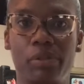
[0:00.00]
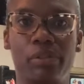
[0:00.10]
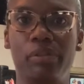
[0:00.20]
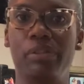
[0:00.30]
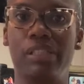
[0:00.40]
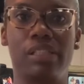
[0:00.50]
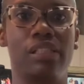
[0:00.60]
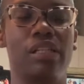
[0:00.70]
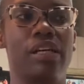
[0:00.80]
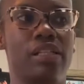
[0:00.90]
Gluten is in a
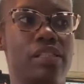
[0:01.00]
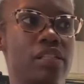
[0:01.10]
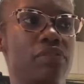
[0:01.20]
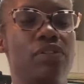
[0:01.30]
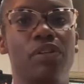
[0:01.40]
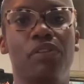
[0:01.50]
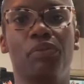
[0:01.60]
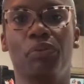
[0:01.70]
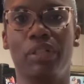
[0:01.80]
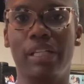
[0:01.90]
lot of stuff, you don't
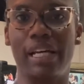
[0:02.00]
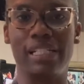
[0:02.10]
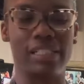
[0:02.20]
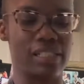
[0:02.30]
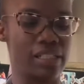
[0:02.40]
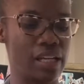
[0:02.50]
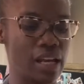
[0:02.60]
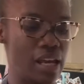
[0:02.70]
even realize it.